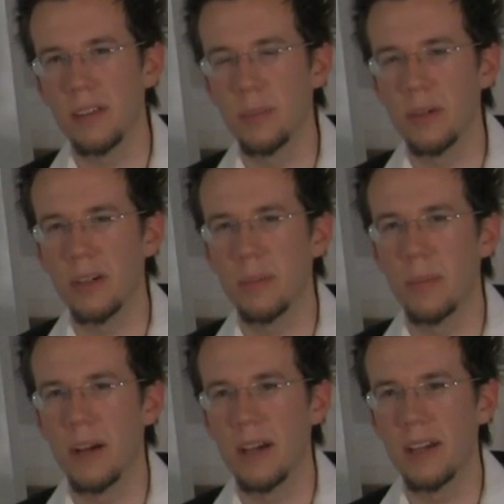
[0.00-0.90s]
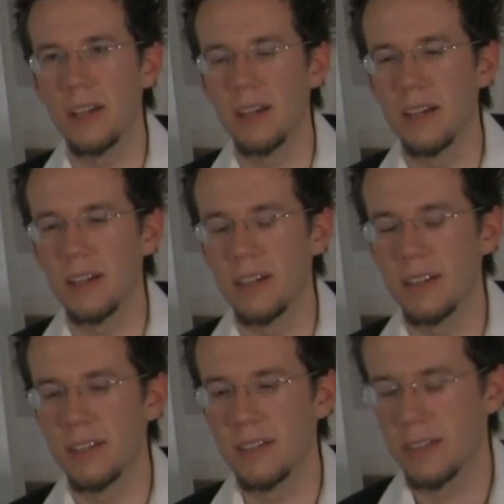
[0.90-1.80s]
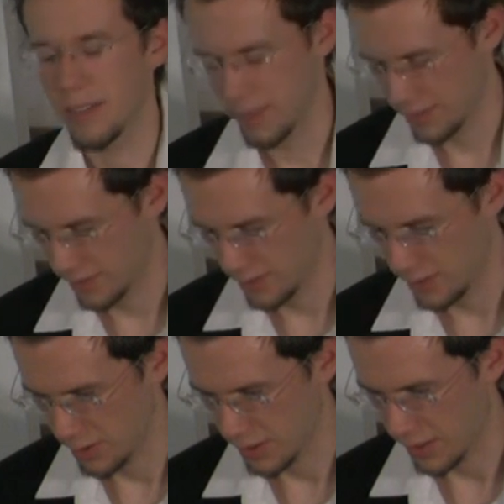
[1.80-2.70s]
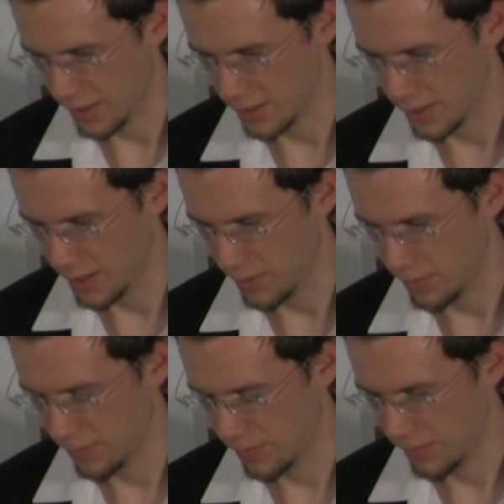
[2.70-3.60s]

the book by, what's that guy's name?